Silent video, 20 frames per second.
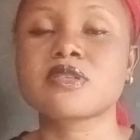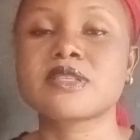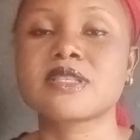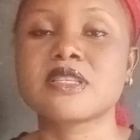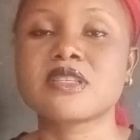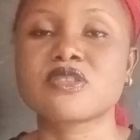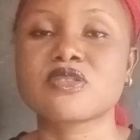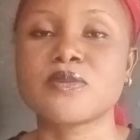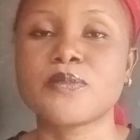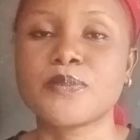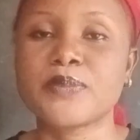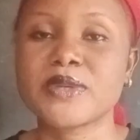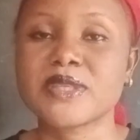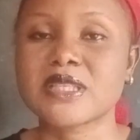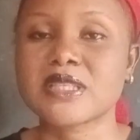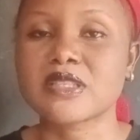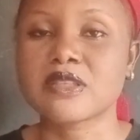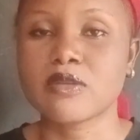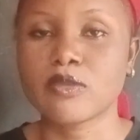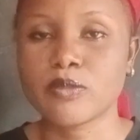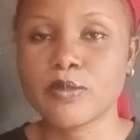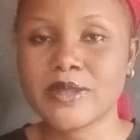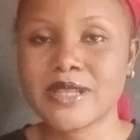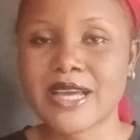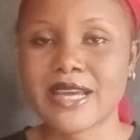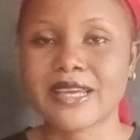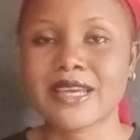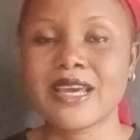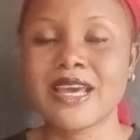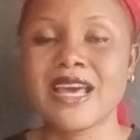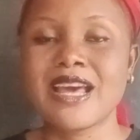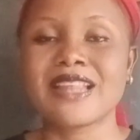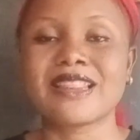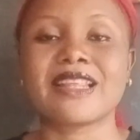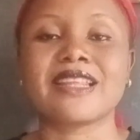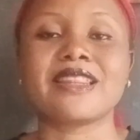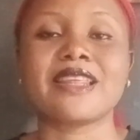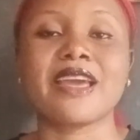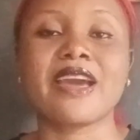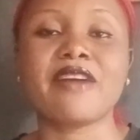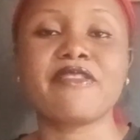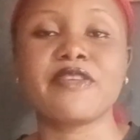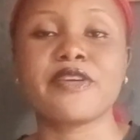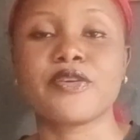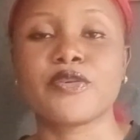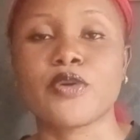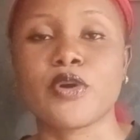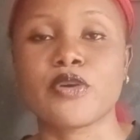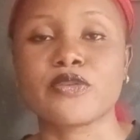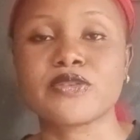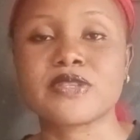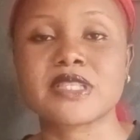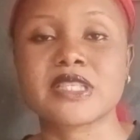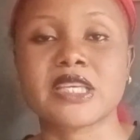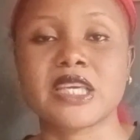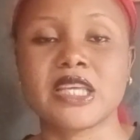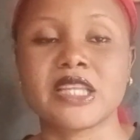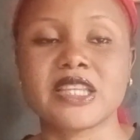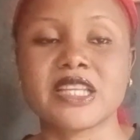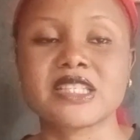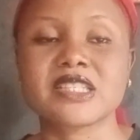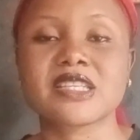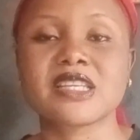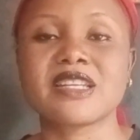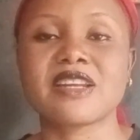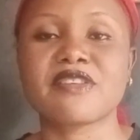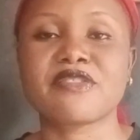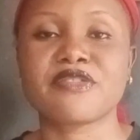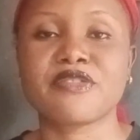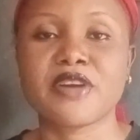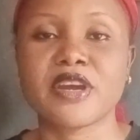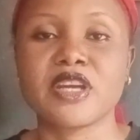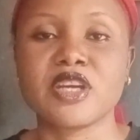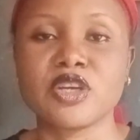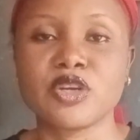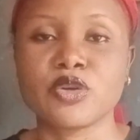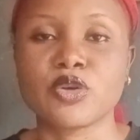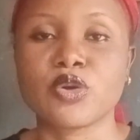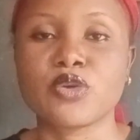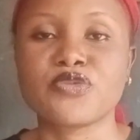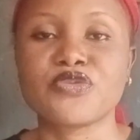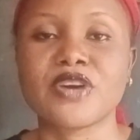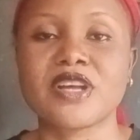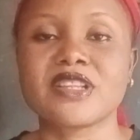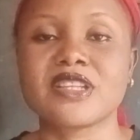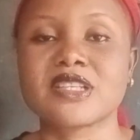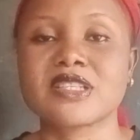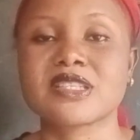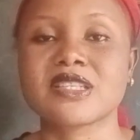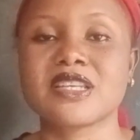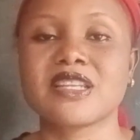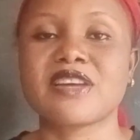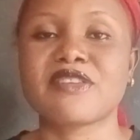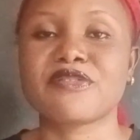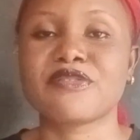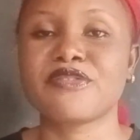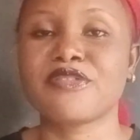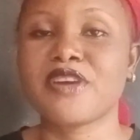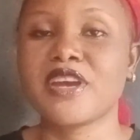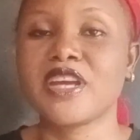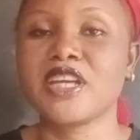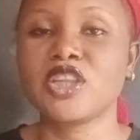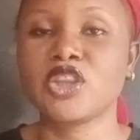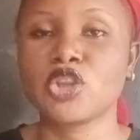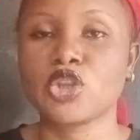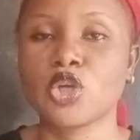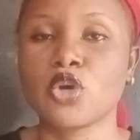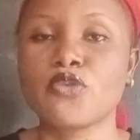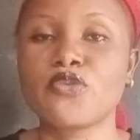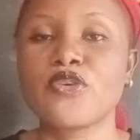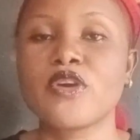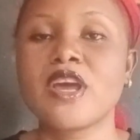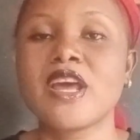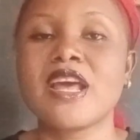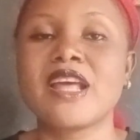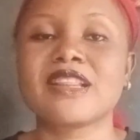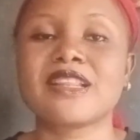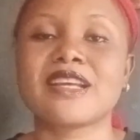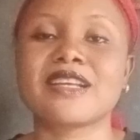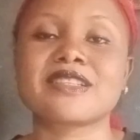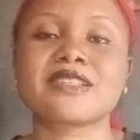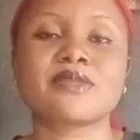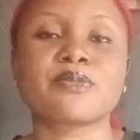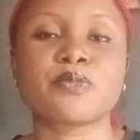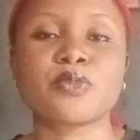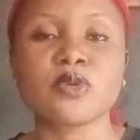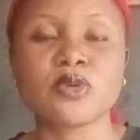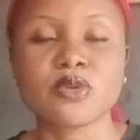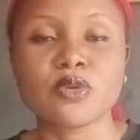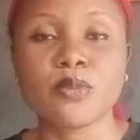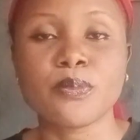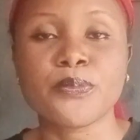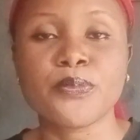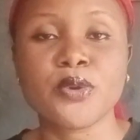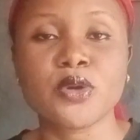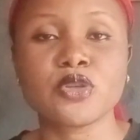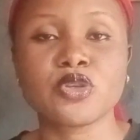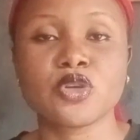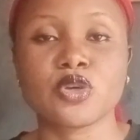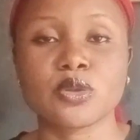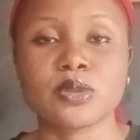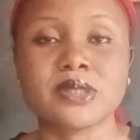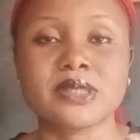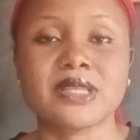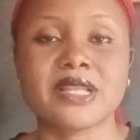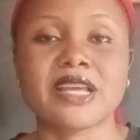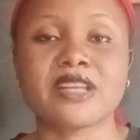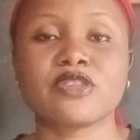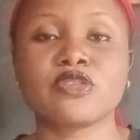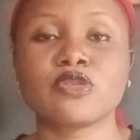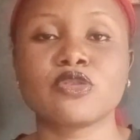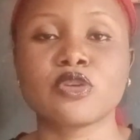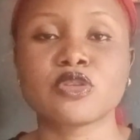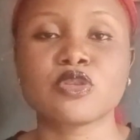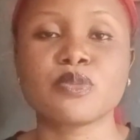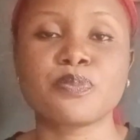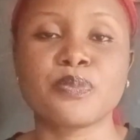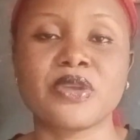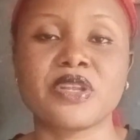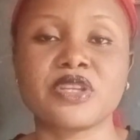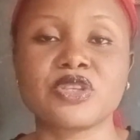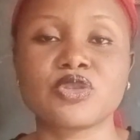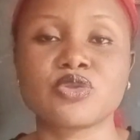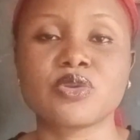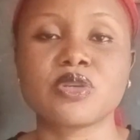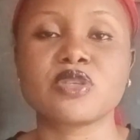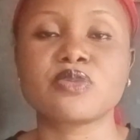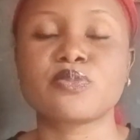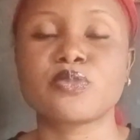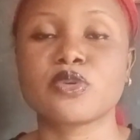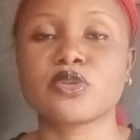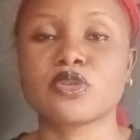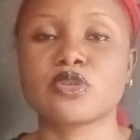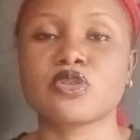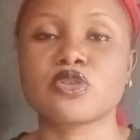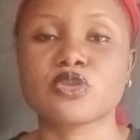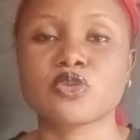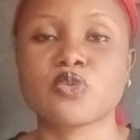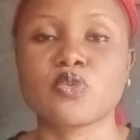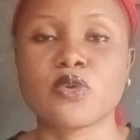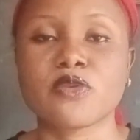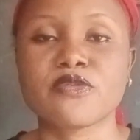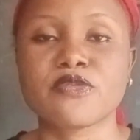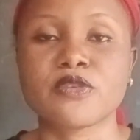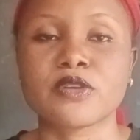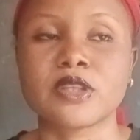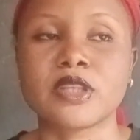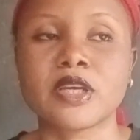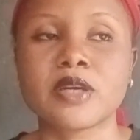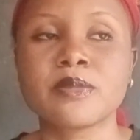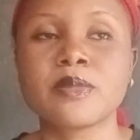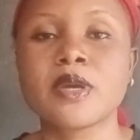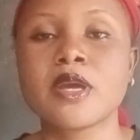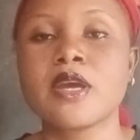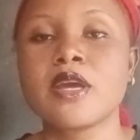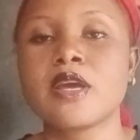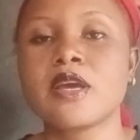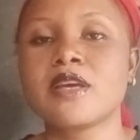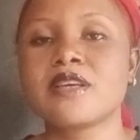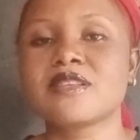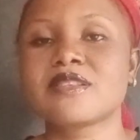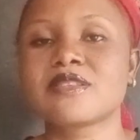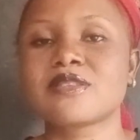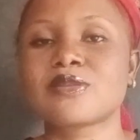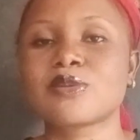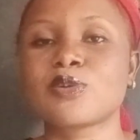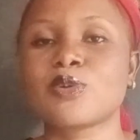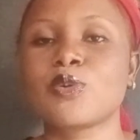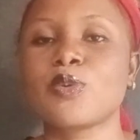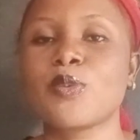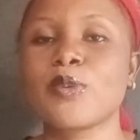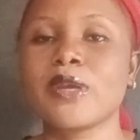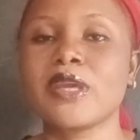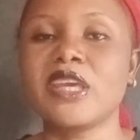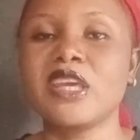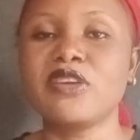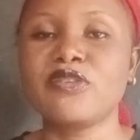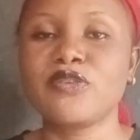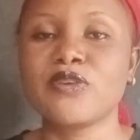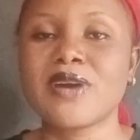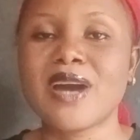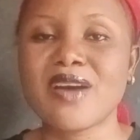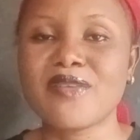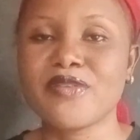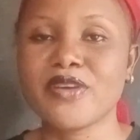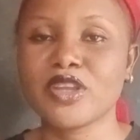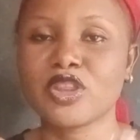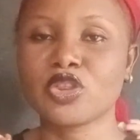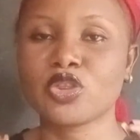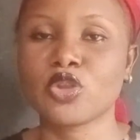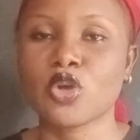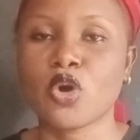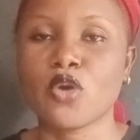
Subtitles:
seen some persons, they'll be like that they have a rough skin, their skin are very rough and their skin are very tough, that products like doesn't penetrate, product doesn't work for them. So if you have a